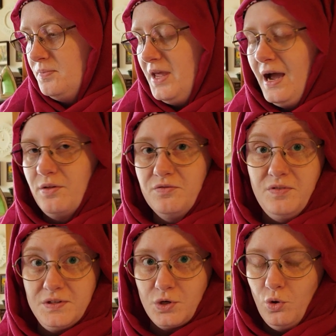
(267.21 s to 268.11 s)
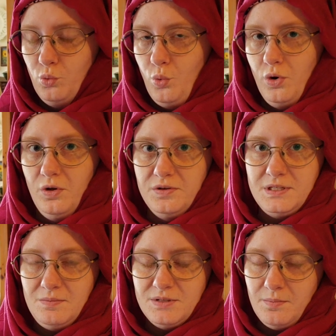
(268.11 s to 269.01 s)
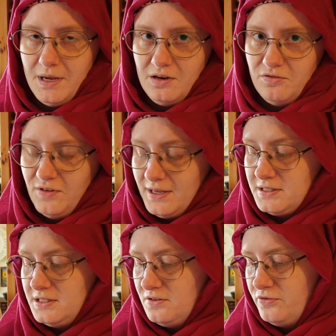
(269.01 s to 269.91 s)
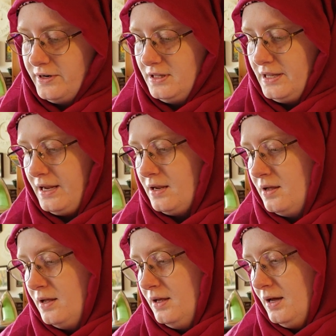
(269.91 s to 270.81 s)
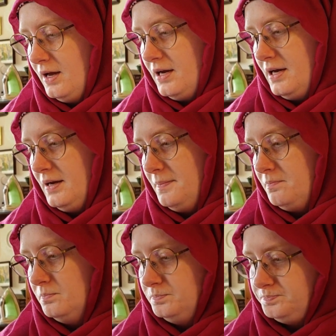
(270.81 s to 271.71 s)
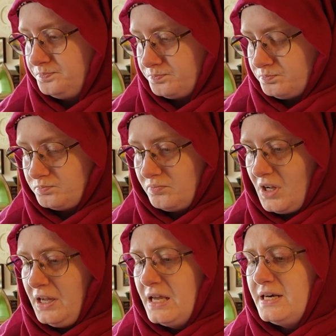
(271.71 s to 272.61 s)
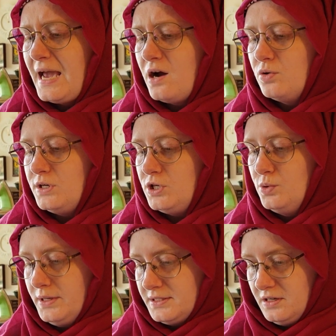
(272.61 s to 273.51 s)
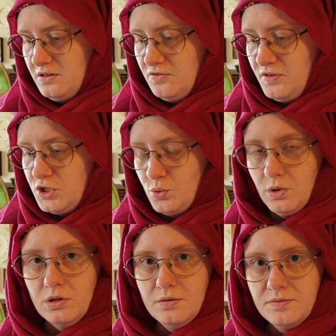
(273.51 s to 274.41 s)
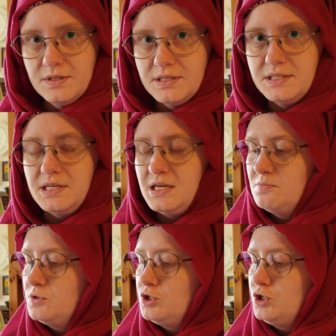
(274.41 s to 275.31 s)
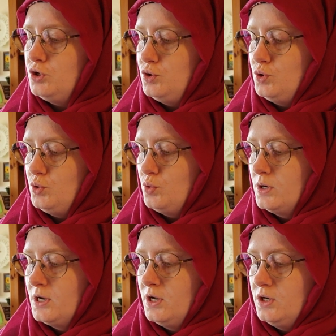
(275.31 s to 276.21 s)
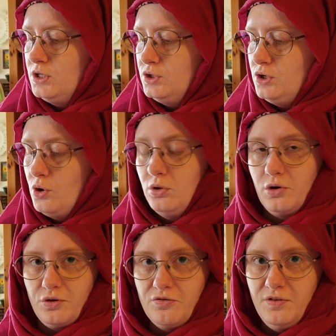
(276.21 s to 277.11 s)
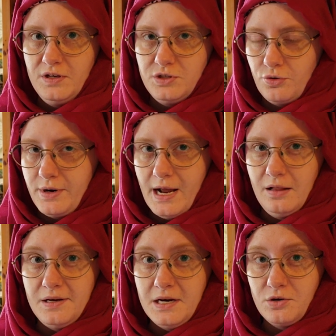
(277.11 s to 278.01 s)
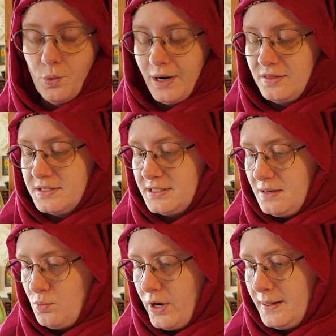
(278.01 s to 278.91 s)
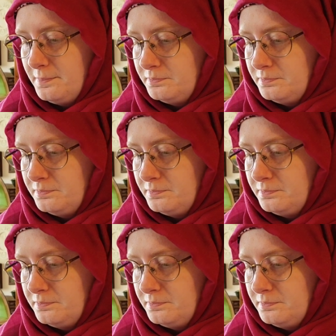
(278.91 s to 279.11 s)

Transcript: how the physical world seems to manifest differently, um, and how you as an individual seem to no longer fit into reality in quite the same way.